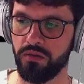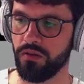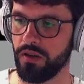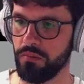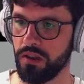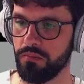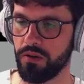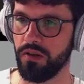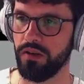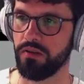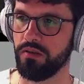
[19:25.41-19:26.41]
You can
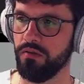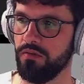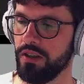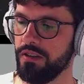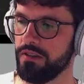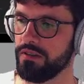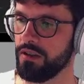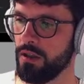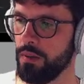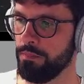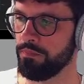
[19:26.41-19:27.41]
manipulate UVs
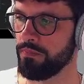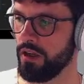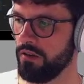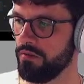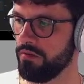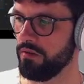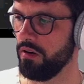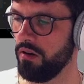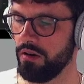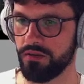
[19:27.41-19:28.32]
and do all